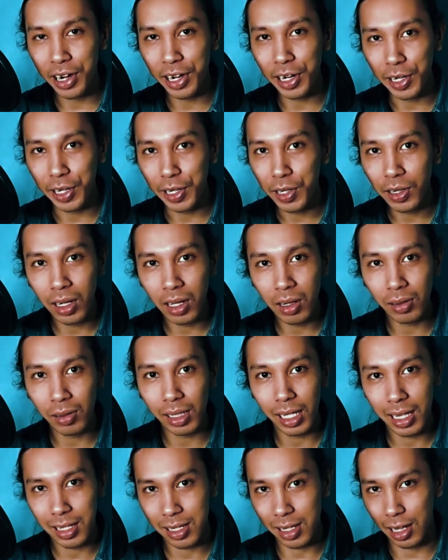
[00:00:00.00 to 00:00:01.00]

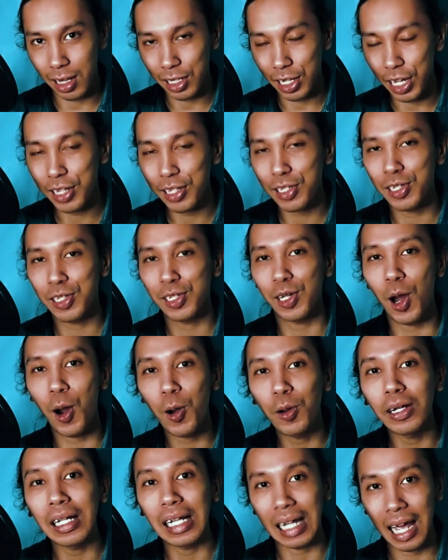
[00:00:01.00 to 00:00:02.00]
It's
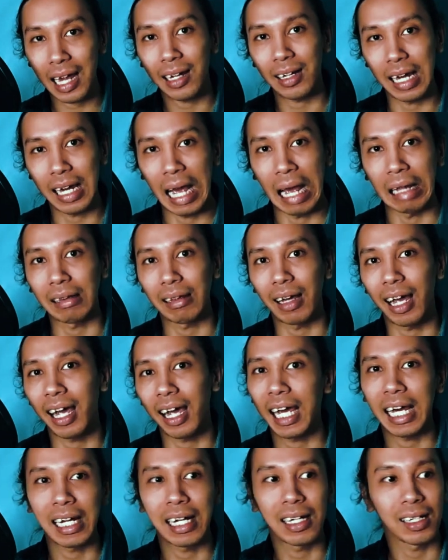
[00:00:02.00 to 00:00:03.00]
shown like that.
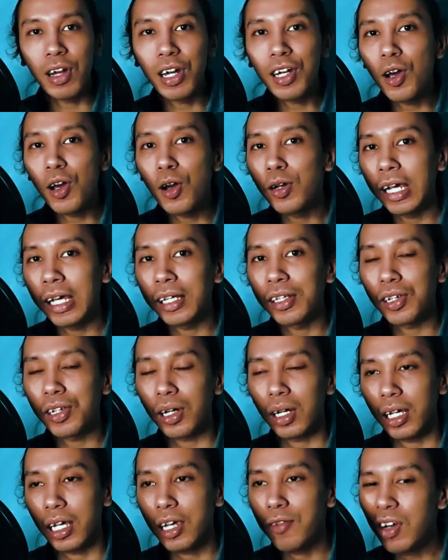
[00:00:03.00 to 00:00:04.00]
And even though
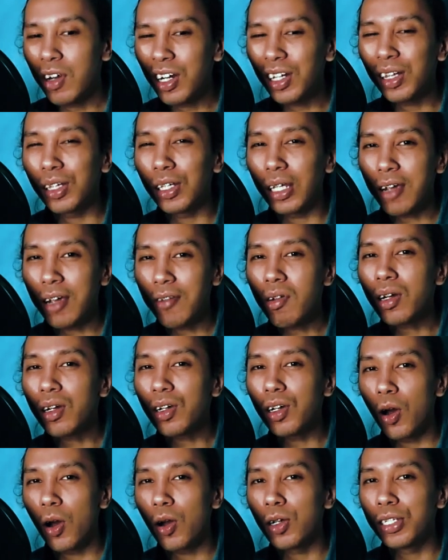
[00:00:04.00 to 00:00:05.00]
even
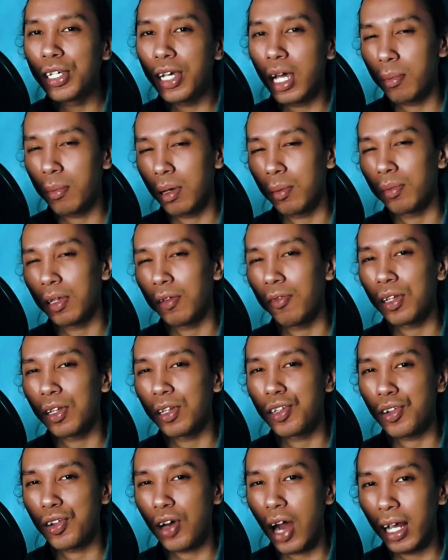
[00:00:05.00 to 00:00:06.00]
though GMMTV
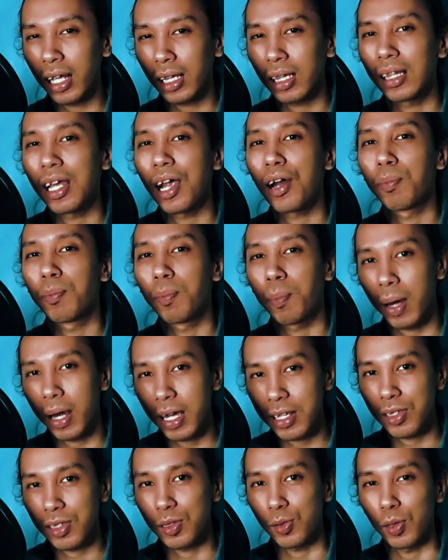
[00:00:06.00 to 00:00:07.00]
tried their
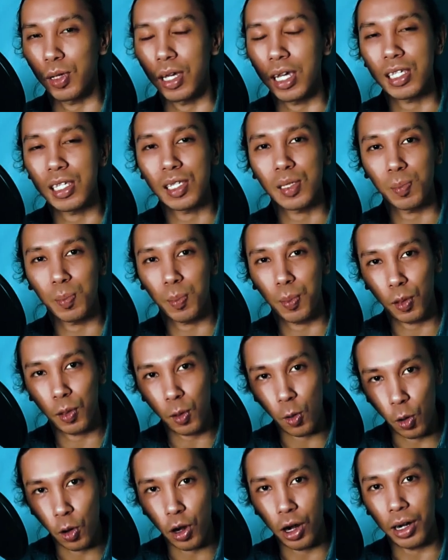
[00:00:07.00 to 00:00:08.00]
best to
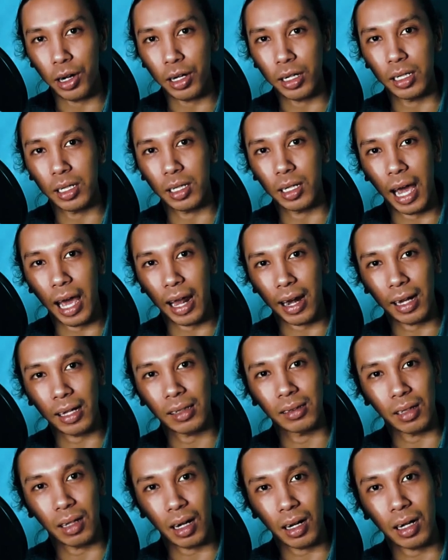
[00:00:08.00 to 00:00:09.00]
explore the
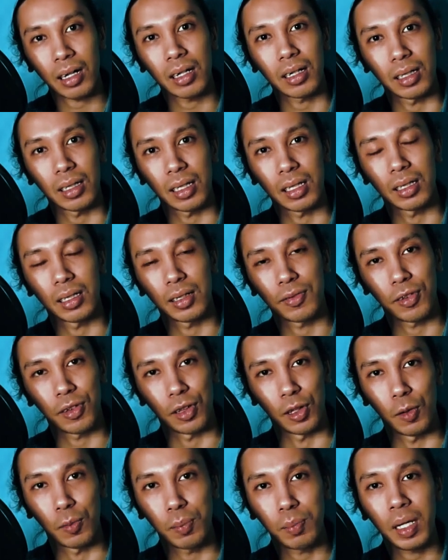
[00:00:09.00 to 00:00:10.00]
character
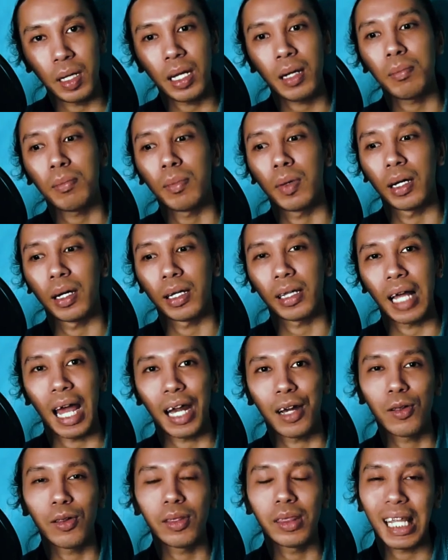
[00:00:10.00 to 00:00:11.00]
development, but
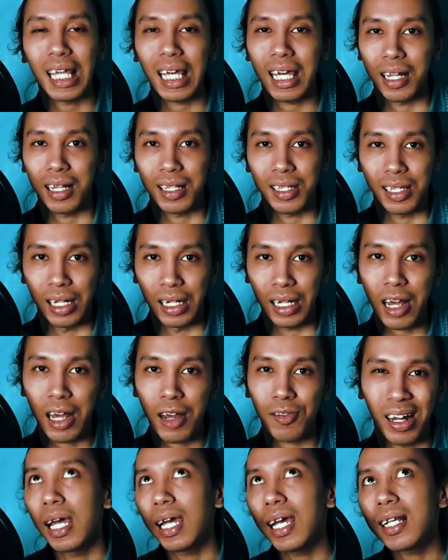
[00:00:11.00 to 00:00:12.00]
I don't think it's
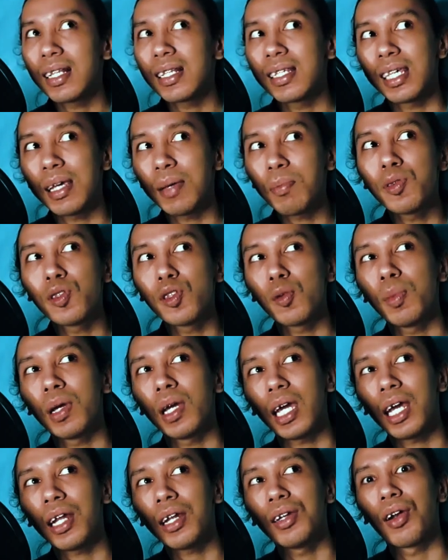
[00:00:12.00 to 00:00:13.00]
enough. It seems to be
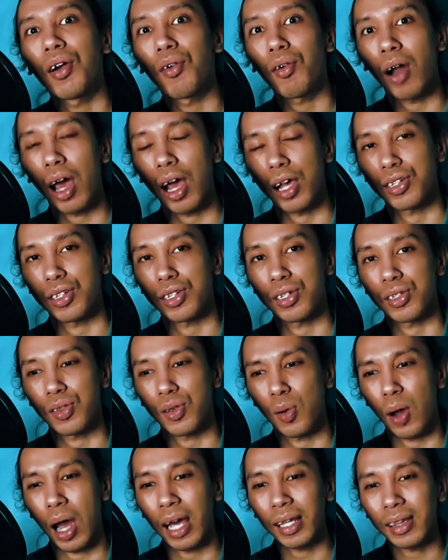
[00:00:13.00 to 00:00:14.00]
in the rush,
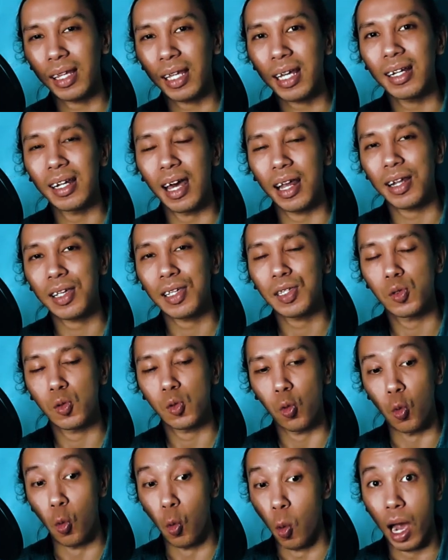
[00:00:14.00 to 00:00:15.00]
so I think that is
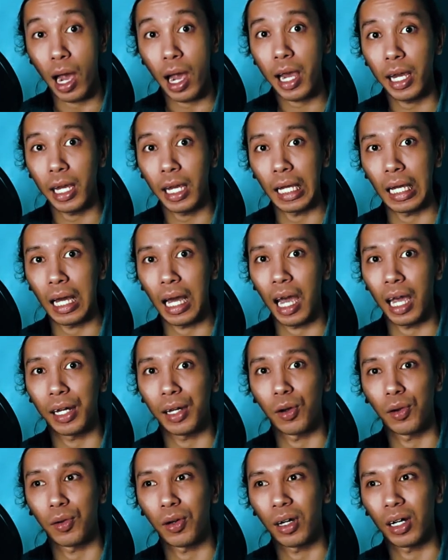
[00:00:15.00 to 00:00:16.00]
why I
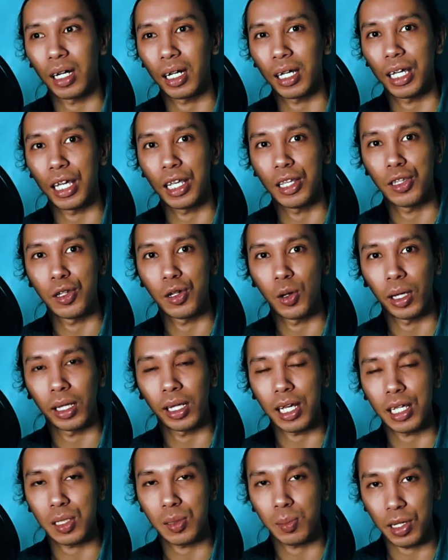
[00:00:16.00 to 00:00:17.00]
don't really enjoy it
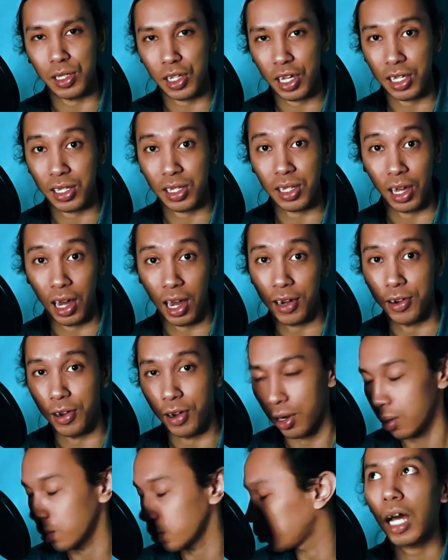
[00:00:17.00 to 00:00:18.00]
as much as the
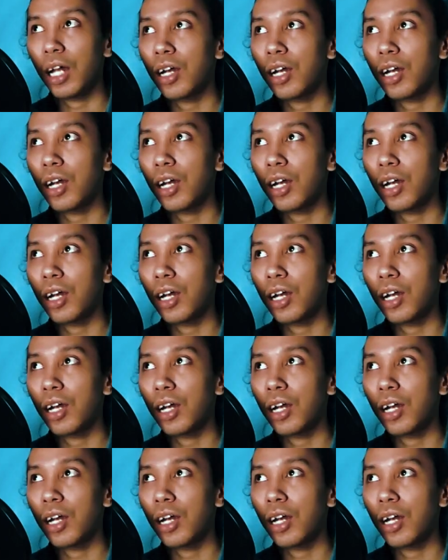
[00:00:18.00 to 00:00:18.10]
other.